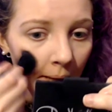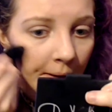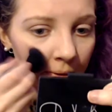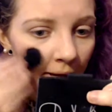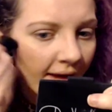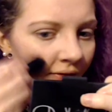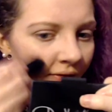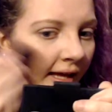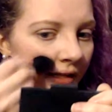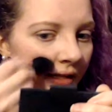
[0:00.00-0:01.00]
I don't have
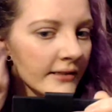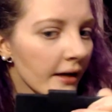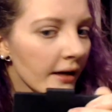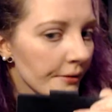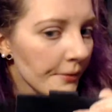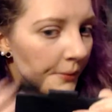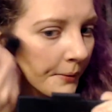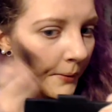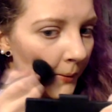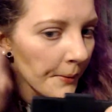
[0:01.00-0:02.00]
that, so I
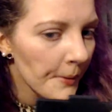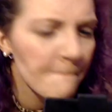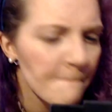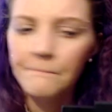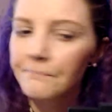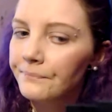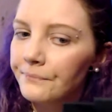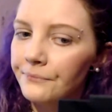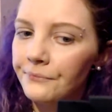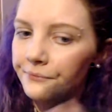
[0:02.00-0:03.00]

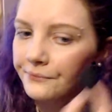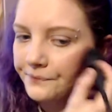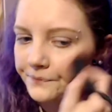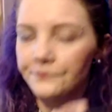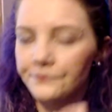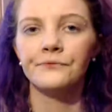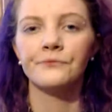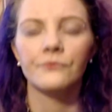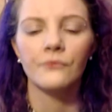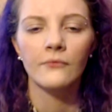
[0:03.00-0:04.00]

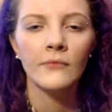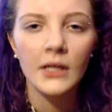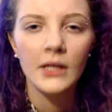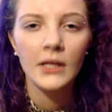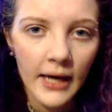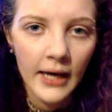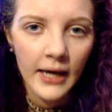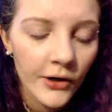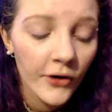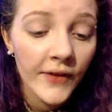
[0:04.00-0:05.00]

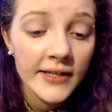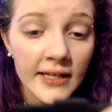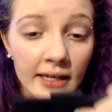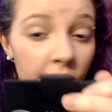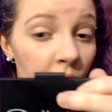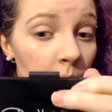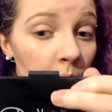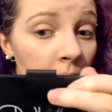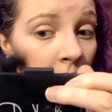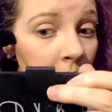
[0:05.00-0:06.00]
don't know if that's even or
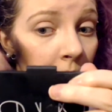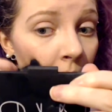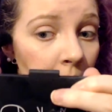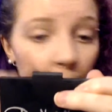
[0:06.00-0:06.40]
what.